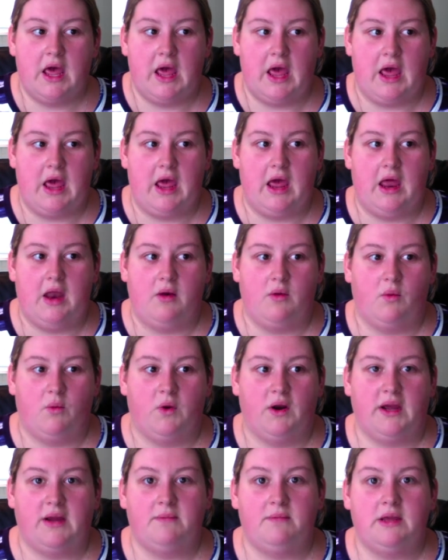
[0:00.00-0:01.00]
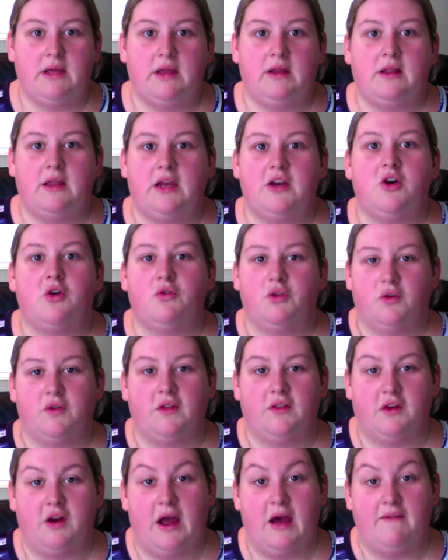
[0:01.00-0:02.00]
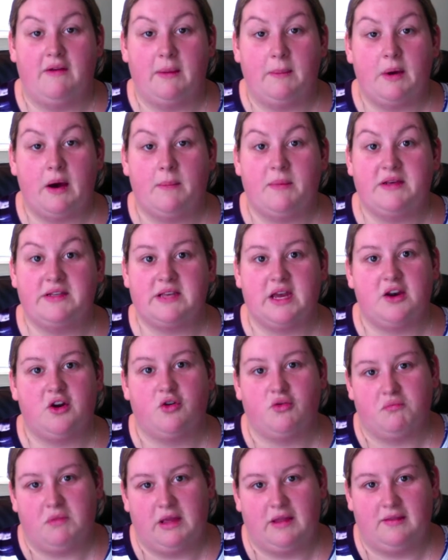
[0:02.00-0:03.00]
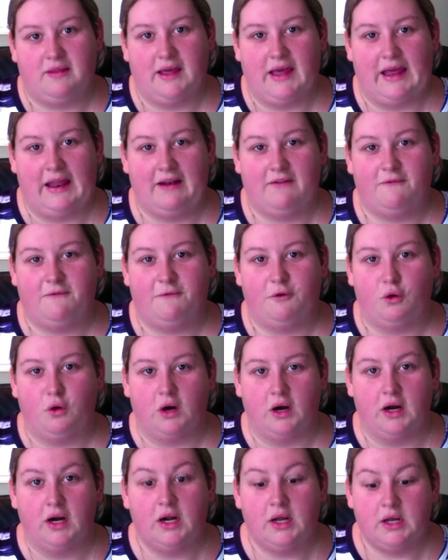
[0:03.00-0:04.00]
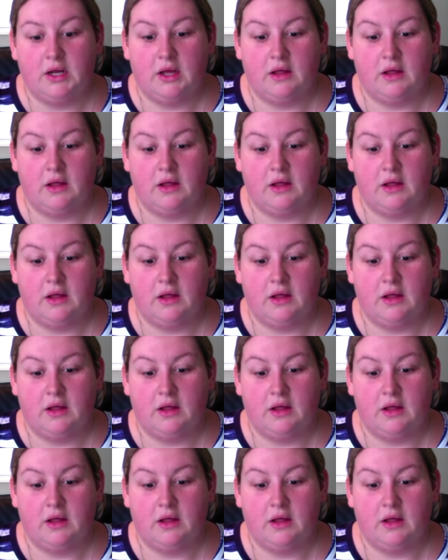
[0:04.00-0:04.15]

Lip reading: And when I mean they don't know that they're having puppies, I don't mean that for